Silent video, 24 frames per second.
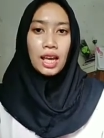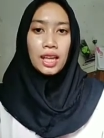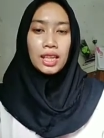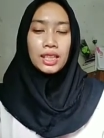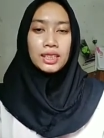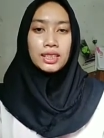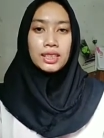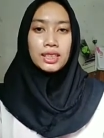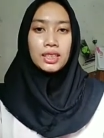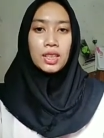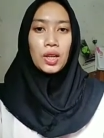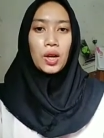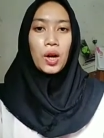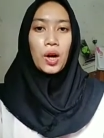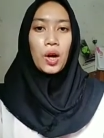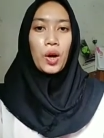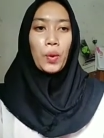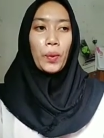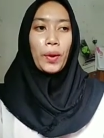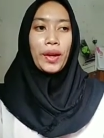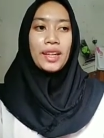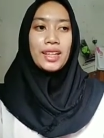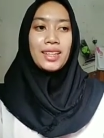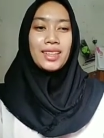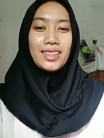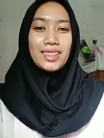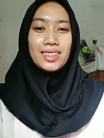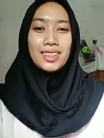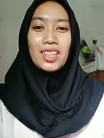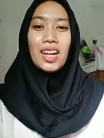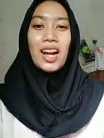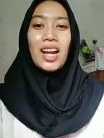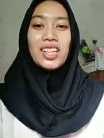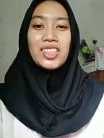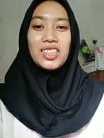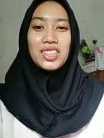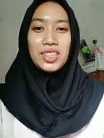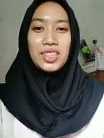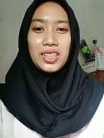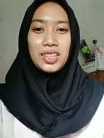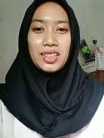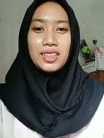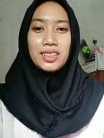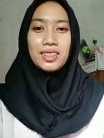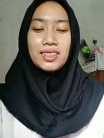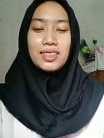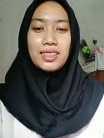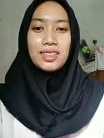So when
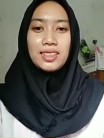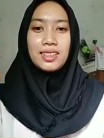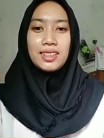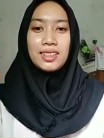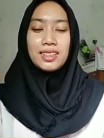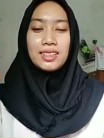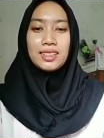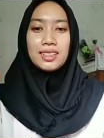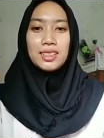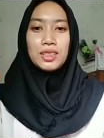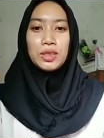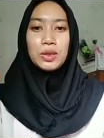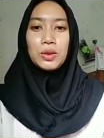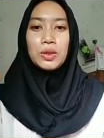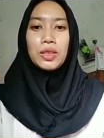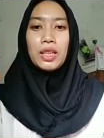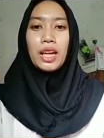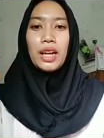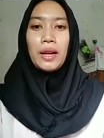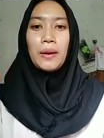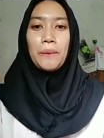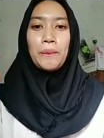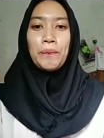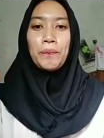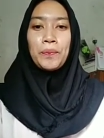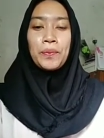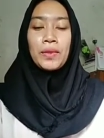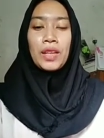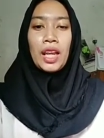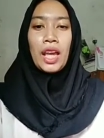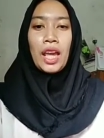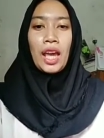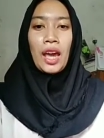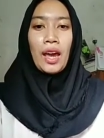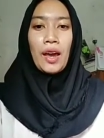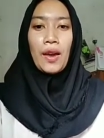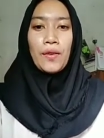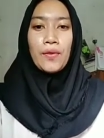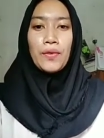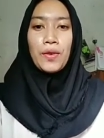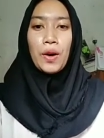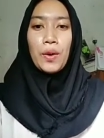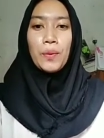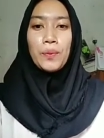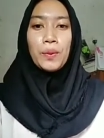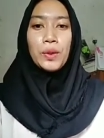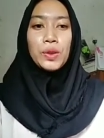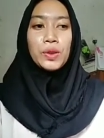interaction, the student have
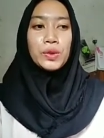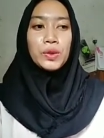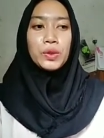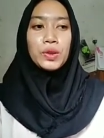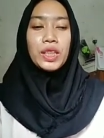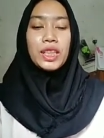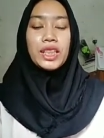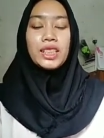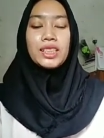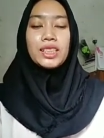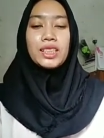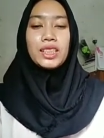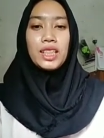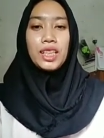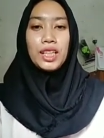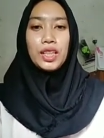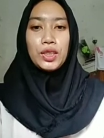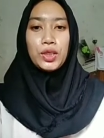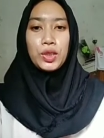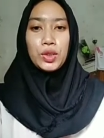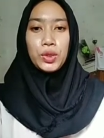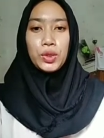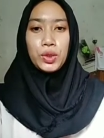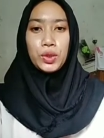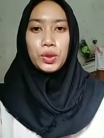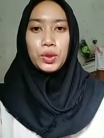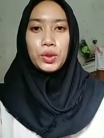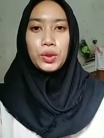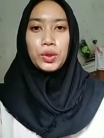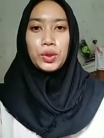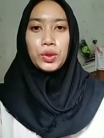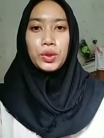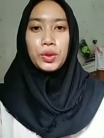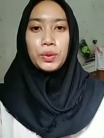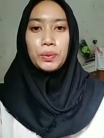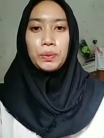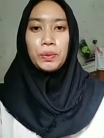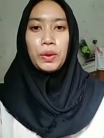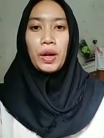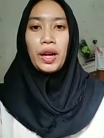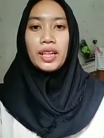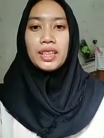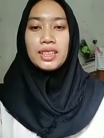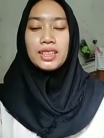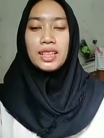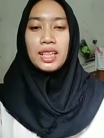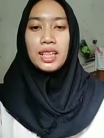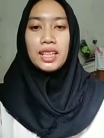opportunity to
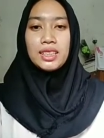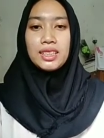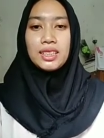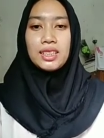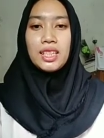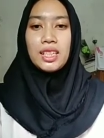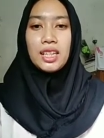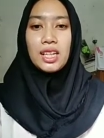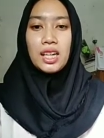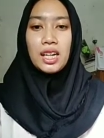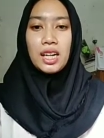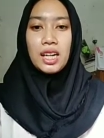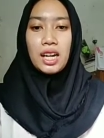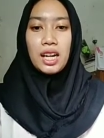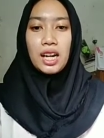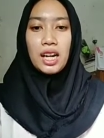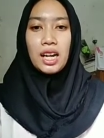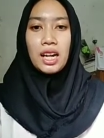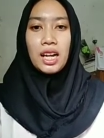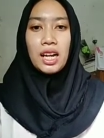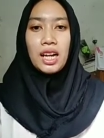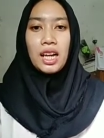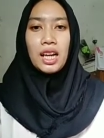practice their